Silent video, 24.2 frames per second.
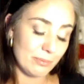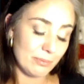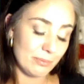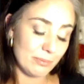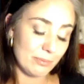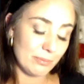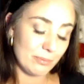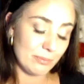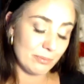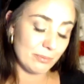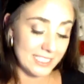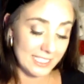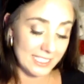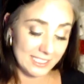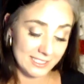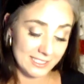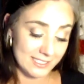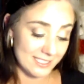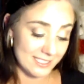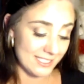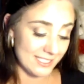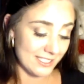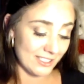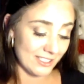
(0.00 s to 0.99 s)
these
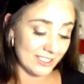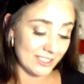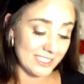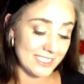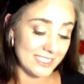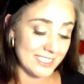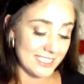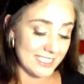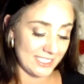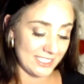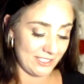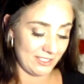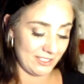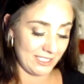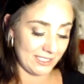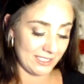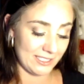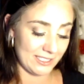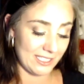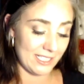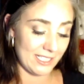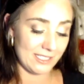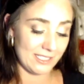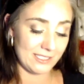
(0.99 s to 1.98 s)
kids, they're
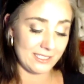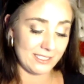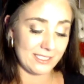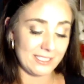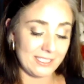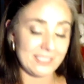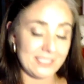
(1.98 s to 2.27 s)
considering that